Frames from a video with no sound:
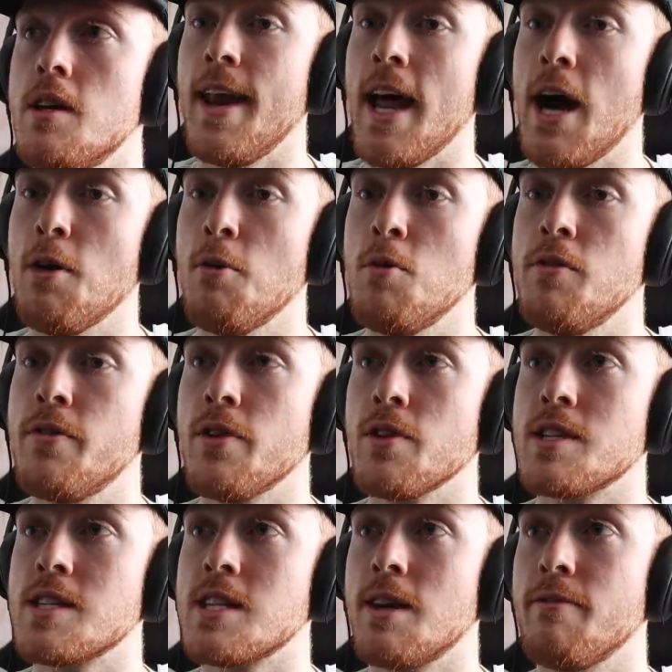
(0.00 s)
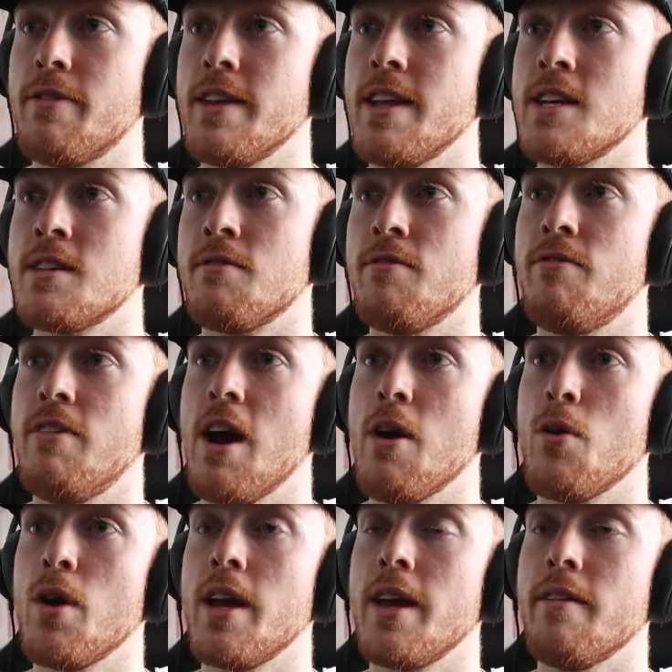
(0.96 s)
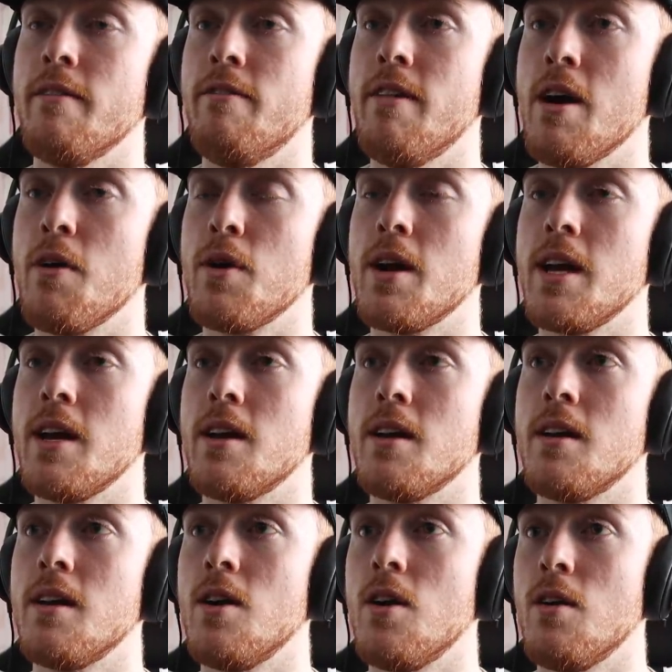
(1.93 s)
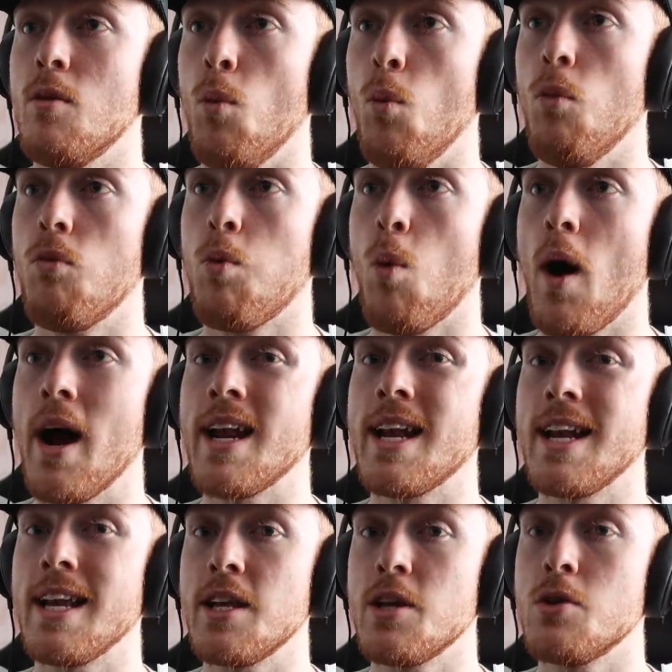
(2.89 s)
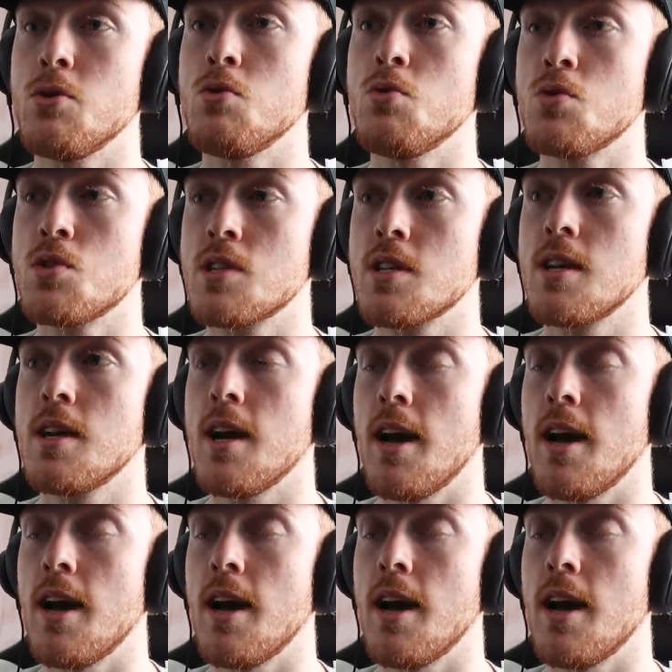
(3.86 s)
Now we're moving on to something that is very, very widely used.